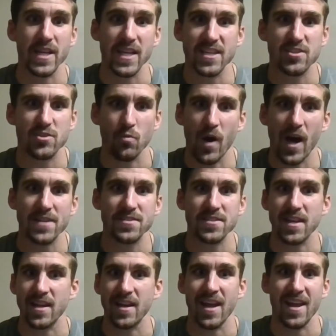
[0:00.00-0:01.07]
east-west
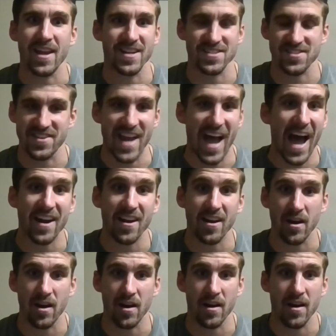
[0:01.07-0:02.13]
and is not
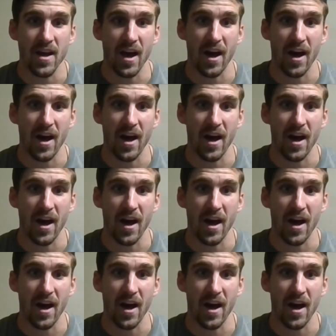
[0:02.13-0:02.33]
a